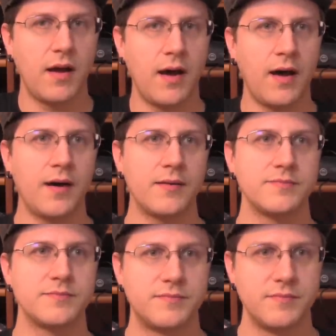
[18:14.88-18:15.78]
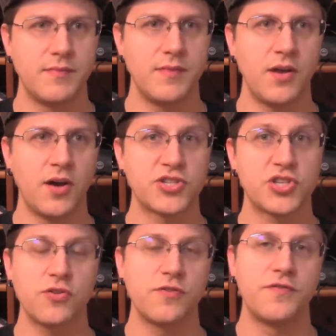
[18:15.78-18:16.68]
a
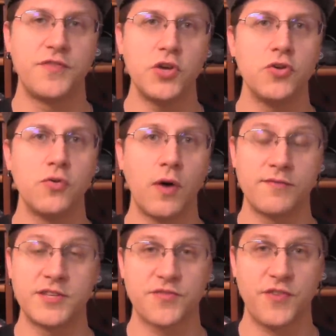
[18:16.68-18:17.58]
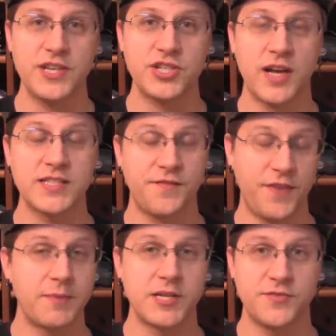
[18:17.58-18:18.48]
certain view of this franchise, a
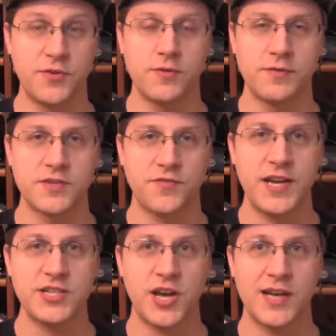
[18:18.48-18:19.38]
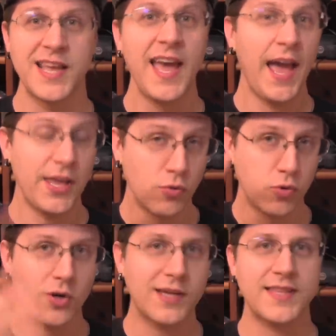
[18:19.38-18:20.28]
feminist view of this franchise, and you
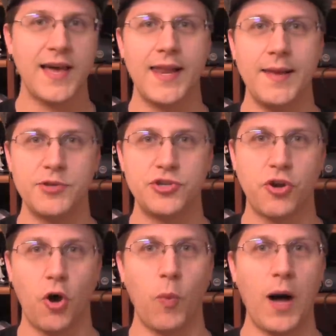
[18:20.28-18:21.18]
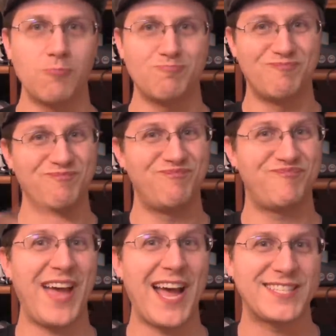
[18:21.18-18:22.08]
look at that image, you go, well,
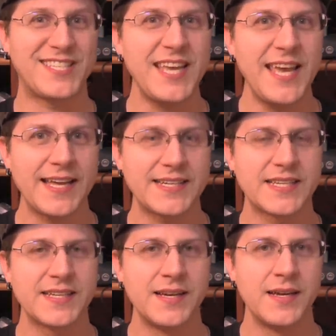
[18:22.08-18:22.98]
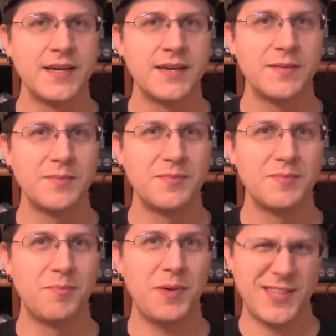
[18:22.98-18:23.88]
that's it.
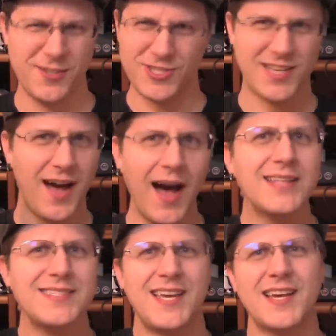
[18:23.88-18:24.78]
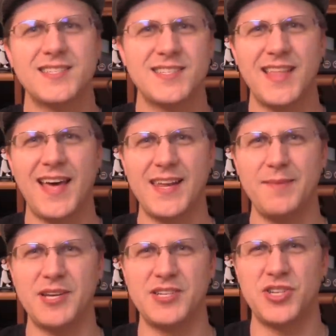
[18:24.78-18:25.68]
But there's context to that
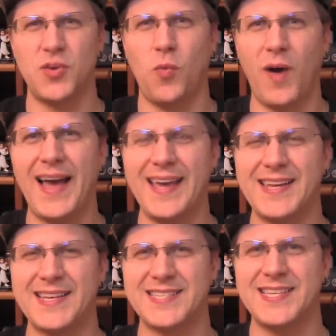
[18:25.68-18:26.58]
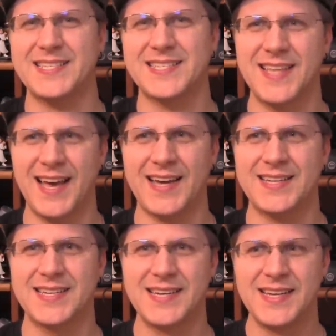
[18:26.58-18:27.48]
image and why it exists
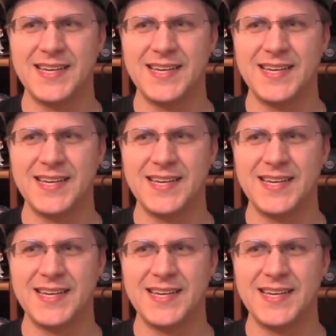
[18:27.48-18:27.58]
that